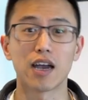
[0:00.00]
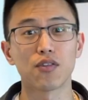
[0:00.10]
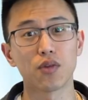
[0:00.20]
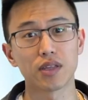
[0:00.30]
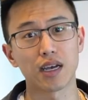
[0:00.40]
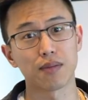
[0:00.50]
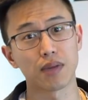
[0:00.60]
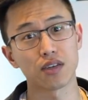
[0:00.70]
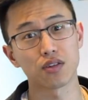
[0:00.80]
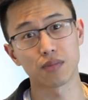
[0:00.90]
everyone that I
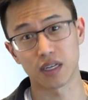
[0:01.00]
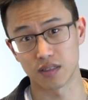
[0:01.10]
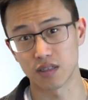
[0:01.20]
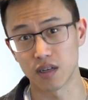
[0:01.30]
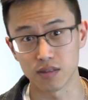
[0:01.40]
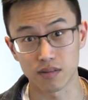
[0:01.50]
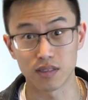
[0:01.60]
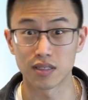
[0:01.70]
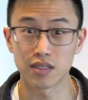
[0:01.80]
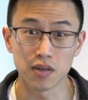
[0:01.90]
mentor, my consult
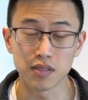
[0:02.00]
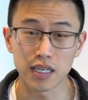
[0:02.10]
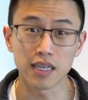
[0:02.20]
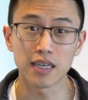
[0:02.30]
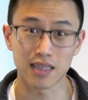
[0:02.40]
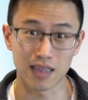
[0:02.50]
consulting